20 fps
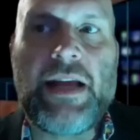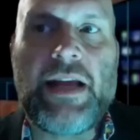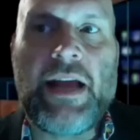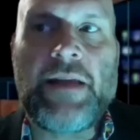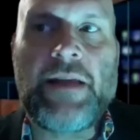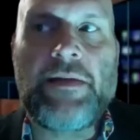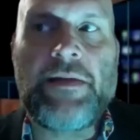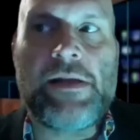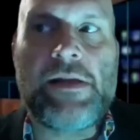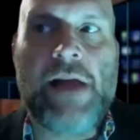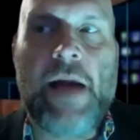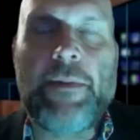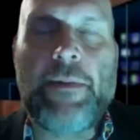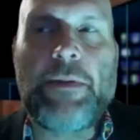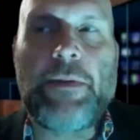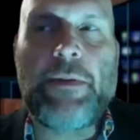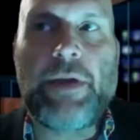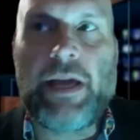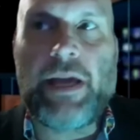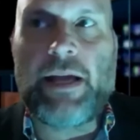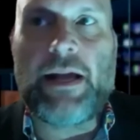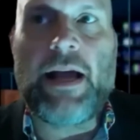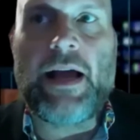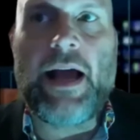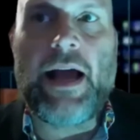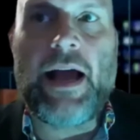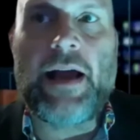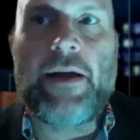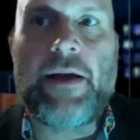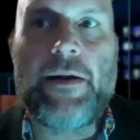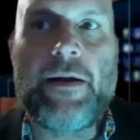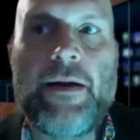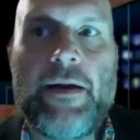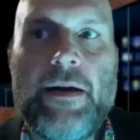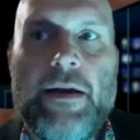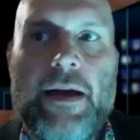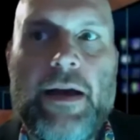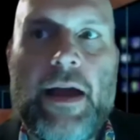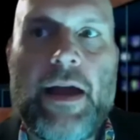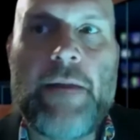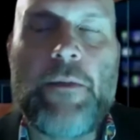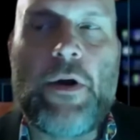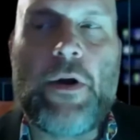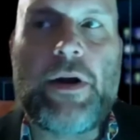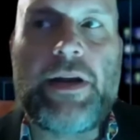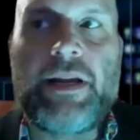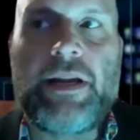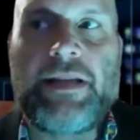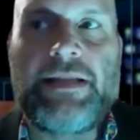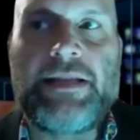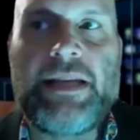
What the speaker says: And a lot of people can't hire a marketing